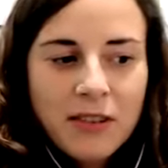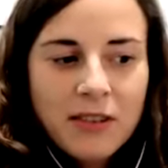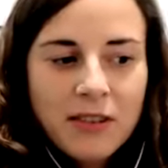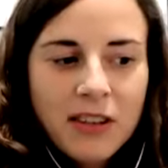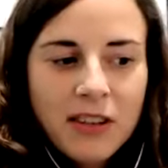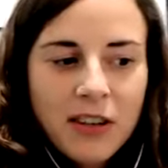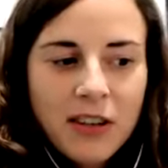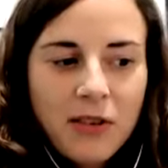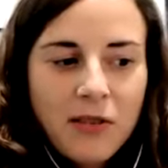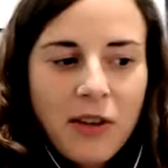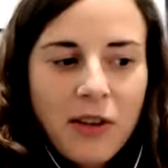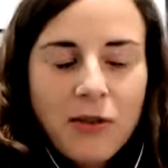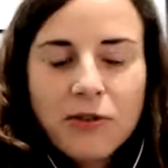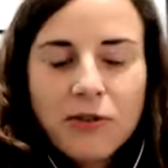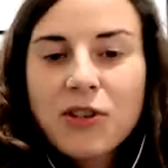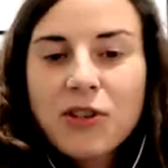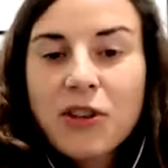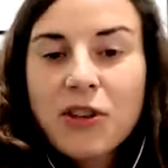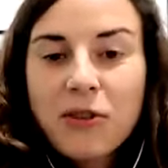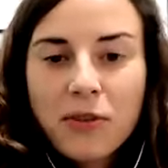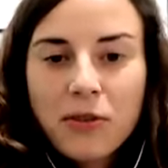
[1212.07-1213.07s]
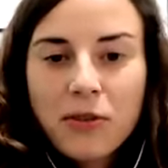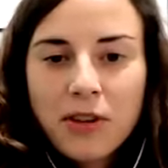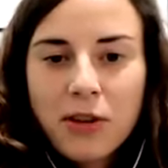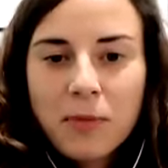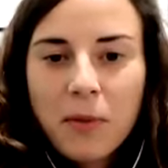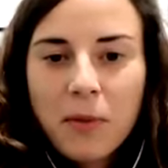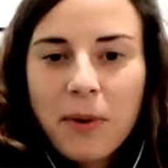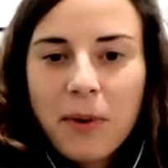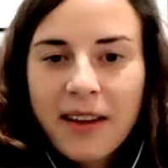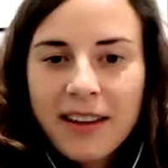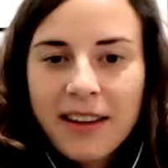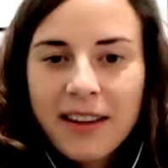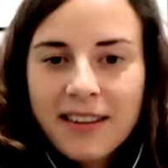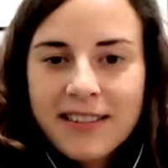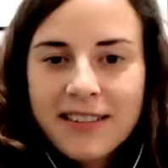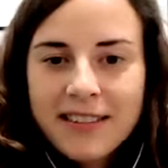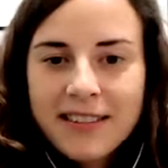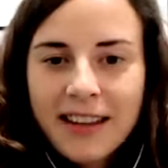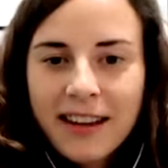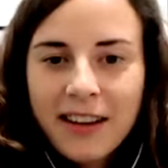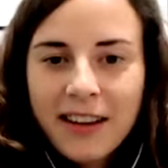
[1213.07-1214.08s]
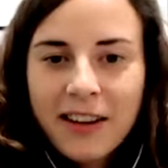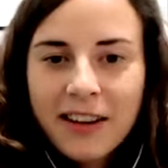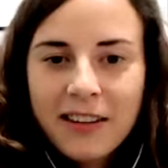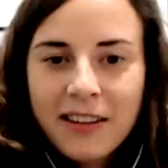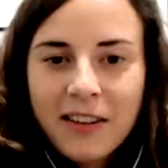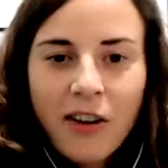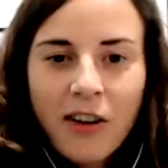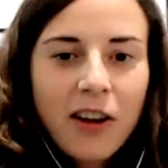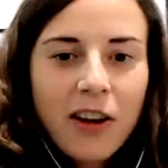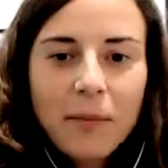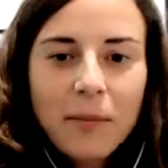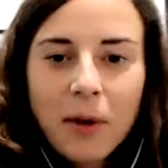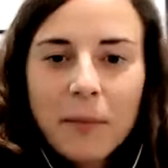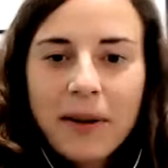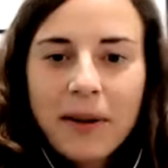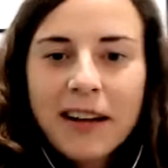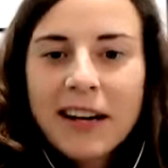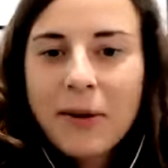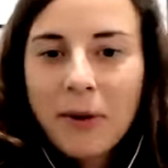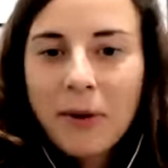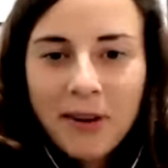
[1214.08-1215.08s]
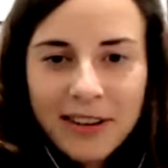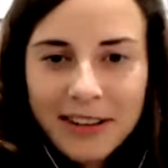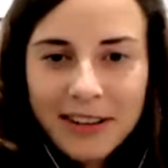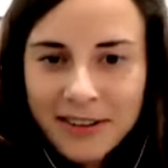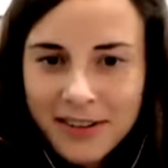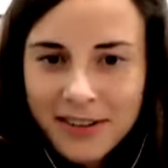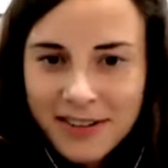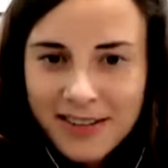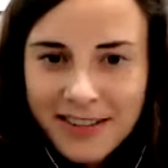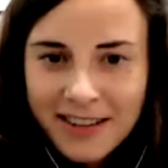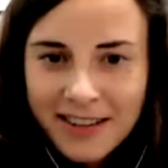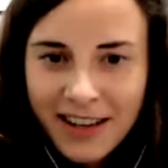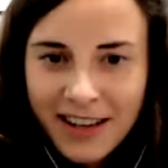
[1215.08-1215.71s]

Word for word: you know those two human beings that could not come up anywhere else